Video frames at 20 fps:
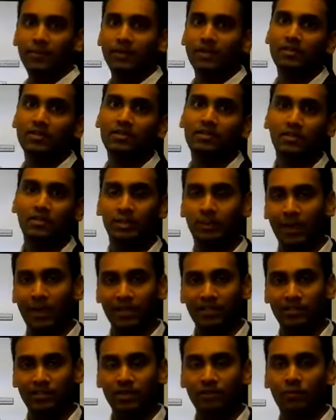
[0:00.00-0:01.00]
because the
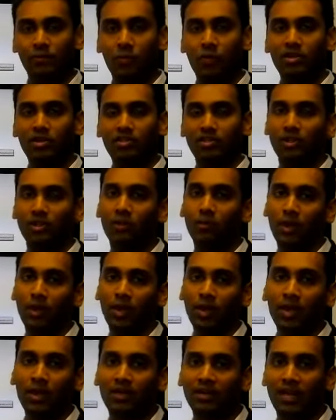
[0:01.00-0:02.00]
max curve works in a
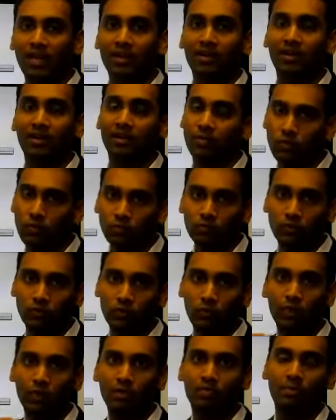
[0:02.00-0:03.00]
way that it removes
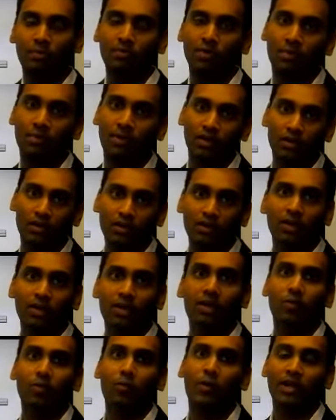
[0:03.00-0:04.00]
fuel from your pedal
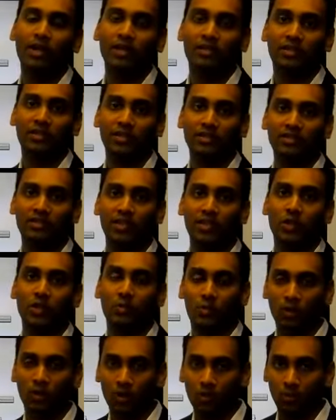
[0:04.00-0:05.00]
when it thinks that
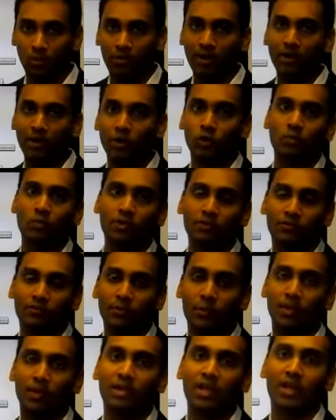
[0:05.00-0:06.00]
you're providing too much
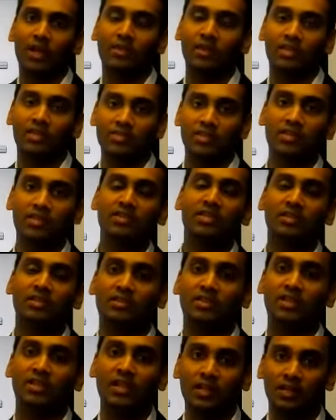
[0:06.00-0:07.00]
fuel and the engine is
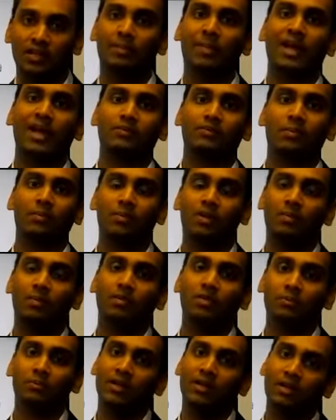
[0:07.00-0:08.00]
exceeding the maximum
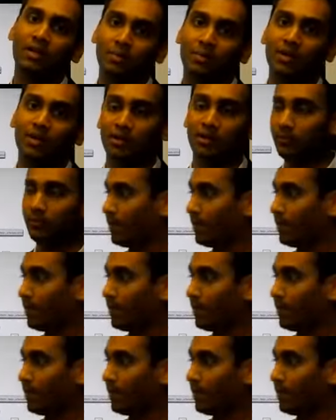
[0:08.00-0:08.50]
speed limit.